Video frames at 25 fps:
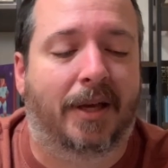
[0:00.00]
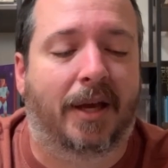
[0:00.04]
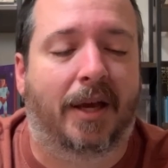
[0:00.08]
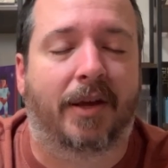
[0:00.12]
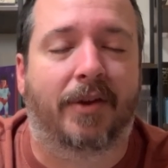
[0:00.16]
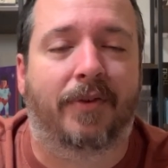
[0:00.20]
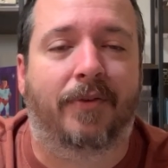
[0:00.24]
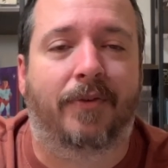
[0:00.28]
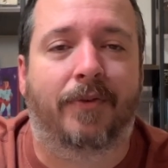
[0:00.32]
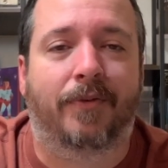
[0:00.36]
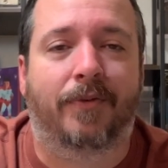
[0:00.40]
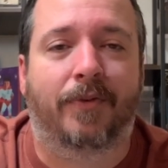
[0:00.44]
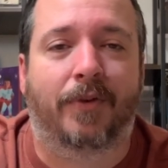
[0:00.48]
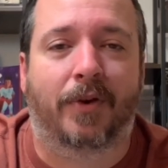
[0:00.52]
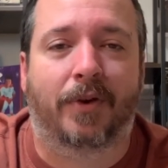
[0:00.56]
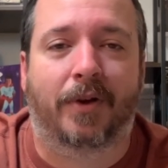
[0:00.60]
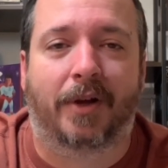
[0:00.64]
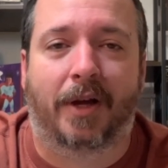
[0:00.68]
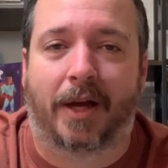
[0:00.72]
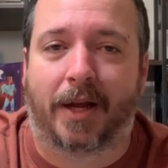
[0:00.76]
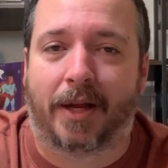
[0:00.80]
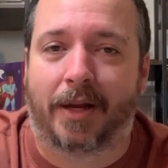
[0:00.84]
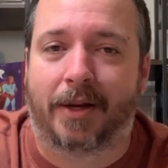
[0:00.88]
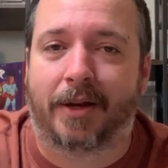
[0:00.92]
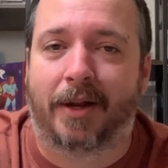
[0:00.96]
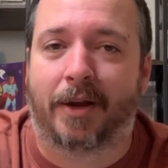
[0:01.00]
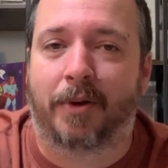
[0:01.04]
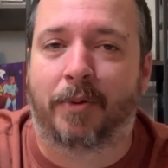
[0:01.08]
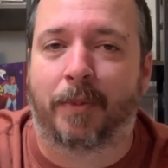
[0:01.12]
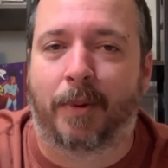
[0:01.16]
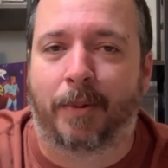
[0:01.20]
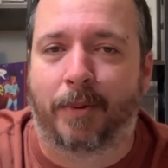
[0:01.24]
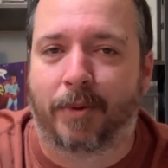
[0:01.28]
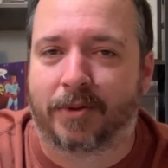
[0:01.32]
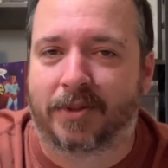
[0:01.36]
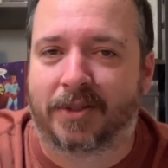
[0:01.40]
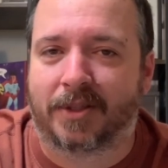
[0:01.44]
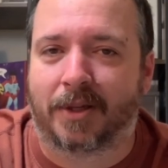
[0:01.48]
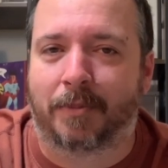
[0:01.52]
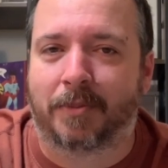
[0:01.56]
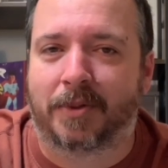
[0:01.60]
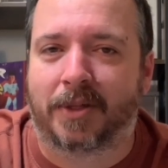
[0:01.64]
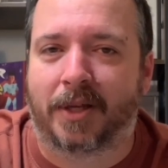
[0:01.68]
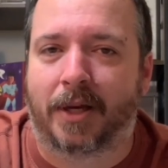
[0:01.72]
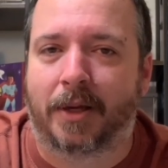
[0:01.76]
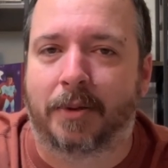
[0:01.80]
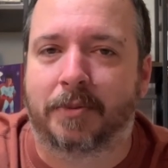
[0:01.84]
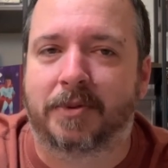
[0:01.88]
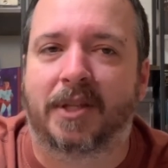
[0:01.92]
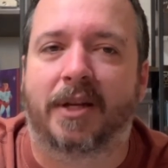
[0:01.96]
I forgot. I remembered
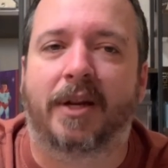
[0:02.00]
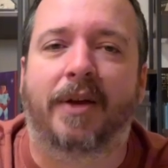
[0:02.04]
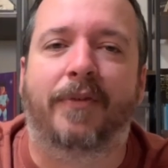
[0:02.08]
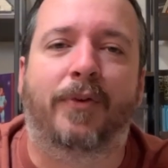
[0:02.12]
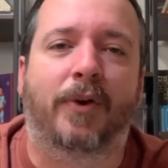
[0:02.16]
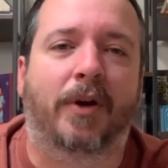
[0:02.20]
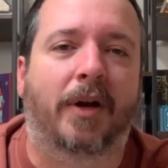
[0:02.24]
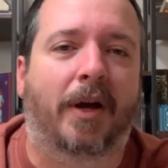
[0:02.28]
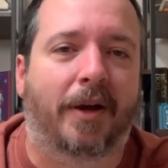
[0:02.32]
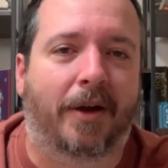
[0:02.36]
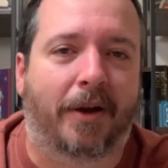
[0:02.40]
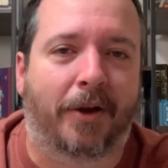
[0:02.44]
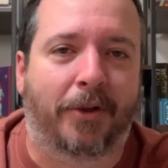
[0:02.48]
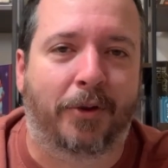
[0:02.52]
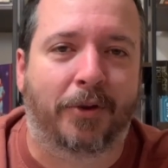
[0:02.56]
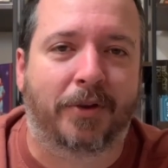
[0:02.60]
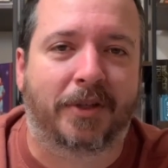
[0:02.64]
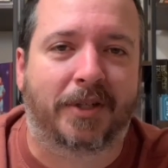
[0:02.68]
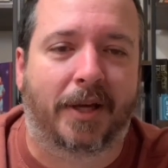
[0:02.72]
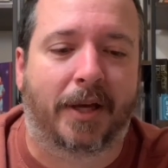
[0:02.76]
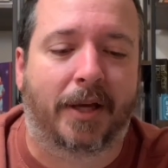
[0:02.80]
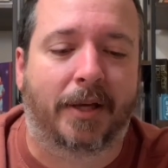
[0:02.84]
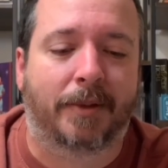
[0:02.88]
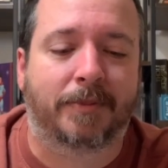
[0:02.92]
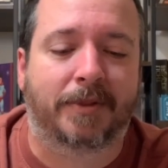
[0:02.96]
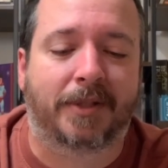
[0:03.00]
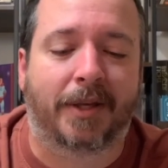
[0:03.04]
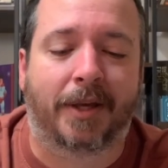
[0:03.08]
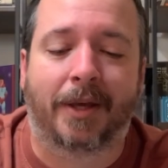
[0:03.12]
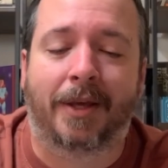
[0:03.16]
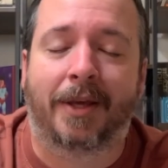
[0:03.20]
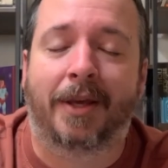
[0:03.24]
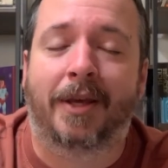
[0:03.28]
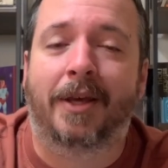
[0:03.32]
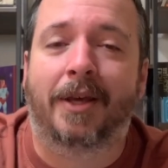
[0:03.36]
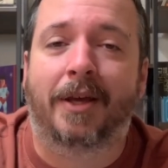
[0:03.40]
sometimes and I forgot other times,